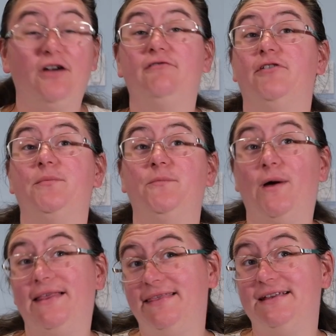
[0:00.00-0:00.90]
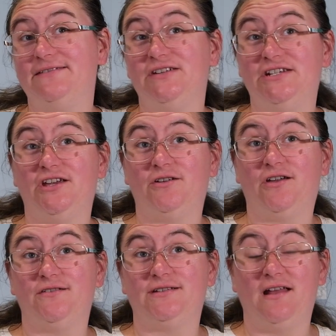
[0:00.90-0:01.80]
from when this video
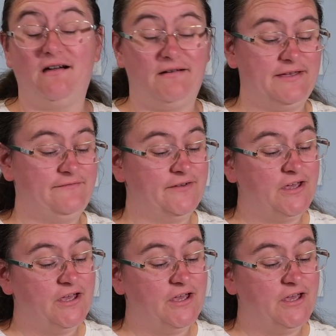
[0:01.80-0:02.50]
goes live,